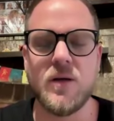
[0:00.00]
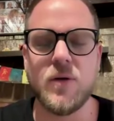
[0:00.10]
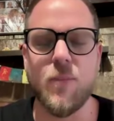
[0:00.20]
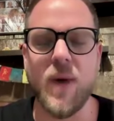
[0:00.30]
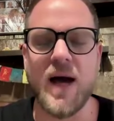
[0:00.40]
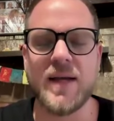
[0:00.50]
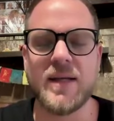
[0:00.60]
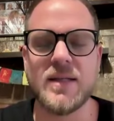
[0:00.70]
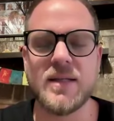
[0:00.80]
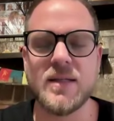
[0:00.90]
The
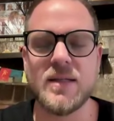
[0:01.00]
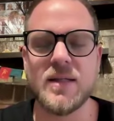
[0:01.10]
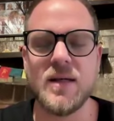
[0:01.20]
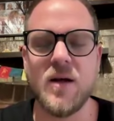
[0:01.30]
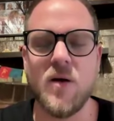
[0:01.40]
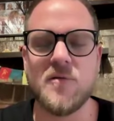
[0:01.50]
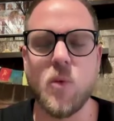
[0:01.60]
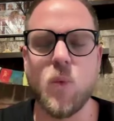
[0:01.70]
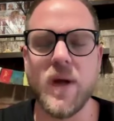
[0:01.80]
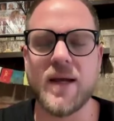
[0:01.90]
mind of
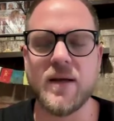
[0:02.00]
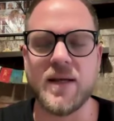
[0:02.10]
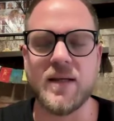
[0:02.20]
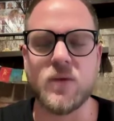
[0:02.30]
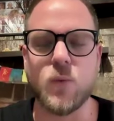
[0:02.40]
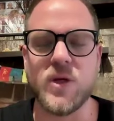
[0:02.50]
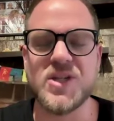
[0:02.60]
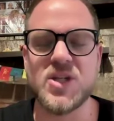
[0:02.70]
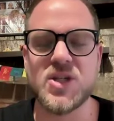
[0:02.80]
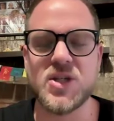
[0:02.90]
awakening, the
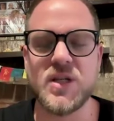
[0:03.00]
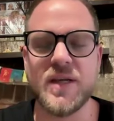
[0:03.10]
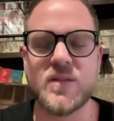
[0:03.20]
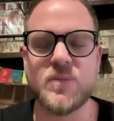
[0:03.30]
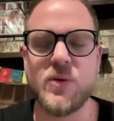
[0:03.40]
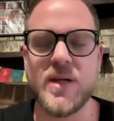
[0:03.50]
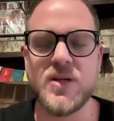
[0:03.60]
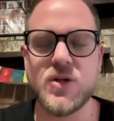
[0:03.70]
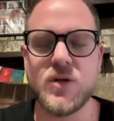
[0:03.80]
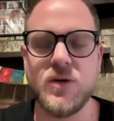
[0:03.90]
wish, the
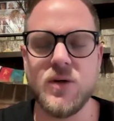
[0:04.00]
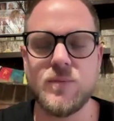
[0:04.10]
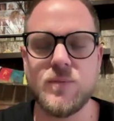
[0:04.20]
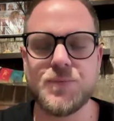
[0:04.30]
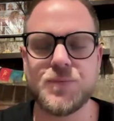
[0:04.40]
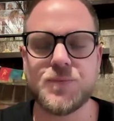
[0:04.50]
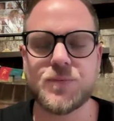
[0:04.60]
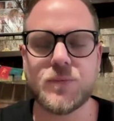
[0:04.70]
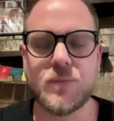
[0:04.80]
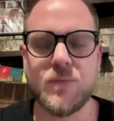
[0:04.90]
aspiration
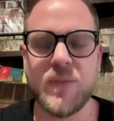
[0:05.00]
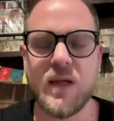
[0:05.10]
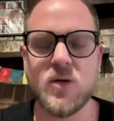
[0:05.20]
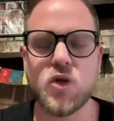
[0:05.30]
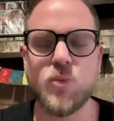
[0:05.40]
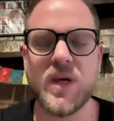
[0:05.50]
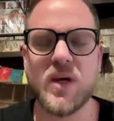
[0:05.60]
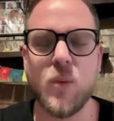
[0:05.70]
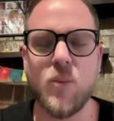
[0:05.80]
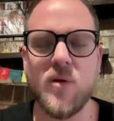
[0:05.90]
to
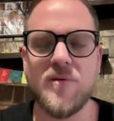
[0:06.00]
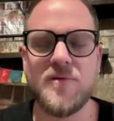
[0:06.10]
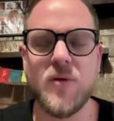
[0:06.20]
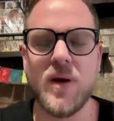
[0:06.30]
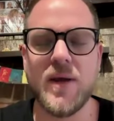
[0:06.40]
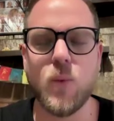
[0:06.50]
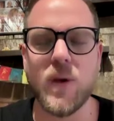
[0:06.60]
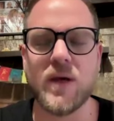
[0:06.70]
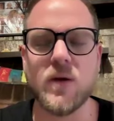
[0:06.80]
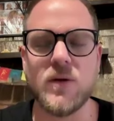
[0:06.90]
become fully
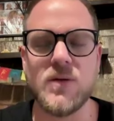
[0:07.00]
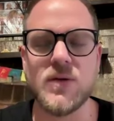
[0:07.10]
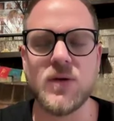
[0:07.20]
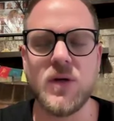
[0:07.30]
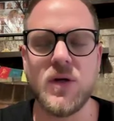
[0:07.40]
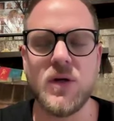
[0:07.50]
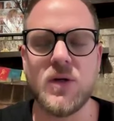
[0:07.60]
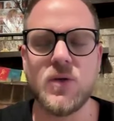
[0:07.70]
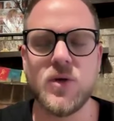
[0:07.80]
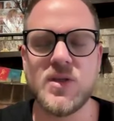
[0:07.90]
awakened,
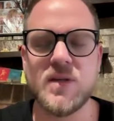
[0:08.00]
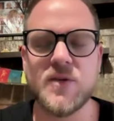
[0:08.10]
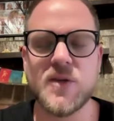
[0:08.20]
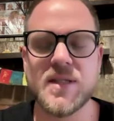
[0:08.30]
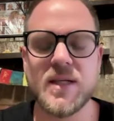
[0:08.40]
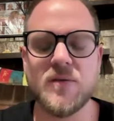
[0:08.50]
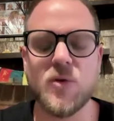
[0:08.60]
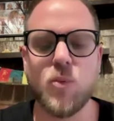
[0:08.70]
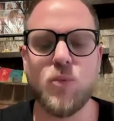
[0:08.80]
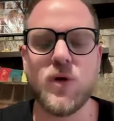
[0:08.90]
to achieve the state of
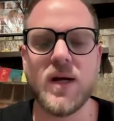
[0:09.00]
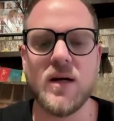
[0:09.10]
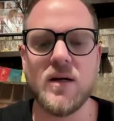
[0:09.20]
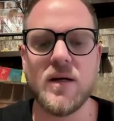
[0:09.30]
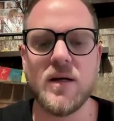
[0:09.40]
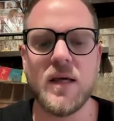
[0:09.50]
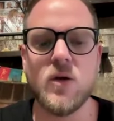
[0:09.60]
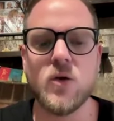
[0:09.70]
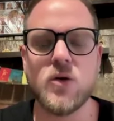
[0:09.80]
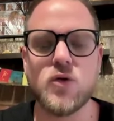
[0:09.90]
a Buddha
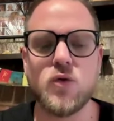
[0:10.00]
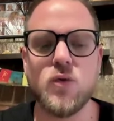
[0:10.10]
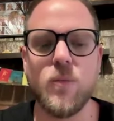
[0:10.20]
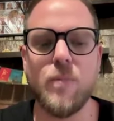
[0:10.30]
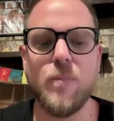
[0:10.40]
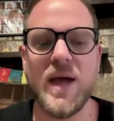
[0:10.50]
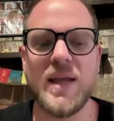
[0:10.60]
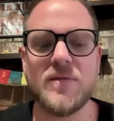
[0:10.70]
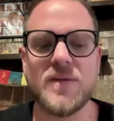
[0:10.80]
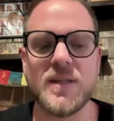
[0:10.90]
in order to
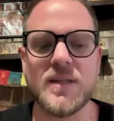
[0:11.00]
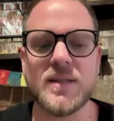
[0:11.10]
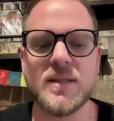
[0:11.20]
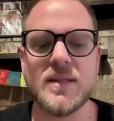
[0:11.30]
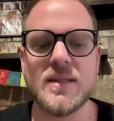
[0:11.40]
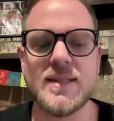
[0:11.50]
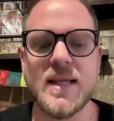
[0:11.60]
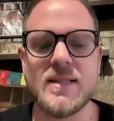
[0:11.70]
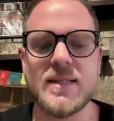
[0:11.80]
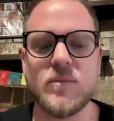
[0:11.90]
benefit
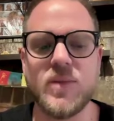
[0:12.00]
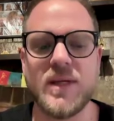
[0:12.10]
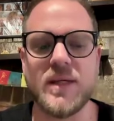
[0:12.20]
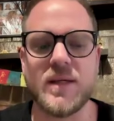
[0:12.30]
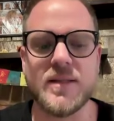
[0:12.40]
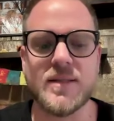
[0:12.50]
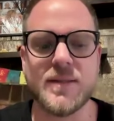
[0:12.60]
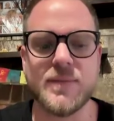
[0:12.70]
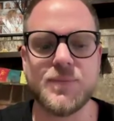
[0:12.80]
sentient beings.